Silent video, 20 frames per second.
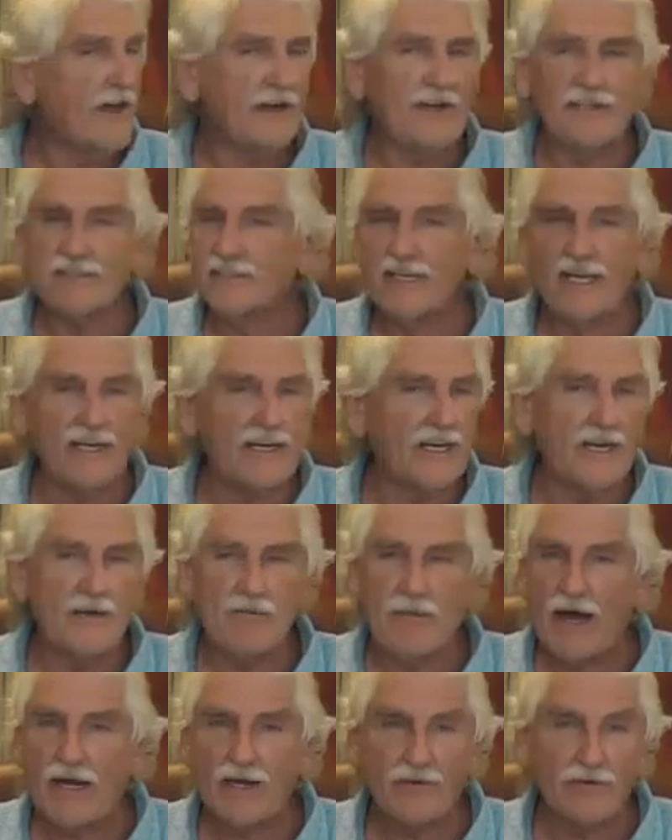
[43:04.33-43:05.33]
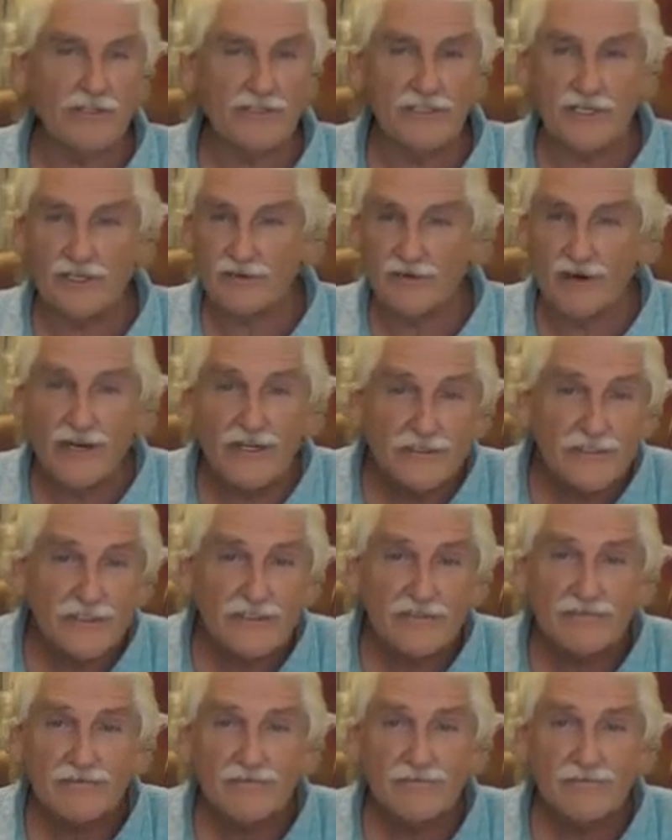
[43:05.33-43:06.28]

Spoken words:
That doesn't get anybody regeneration.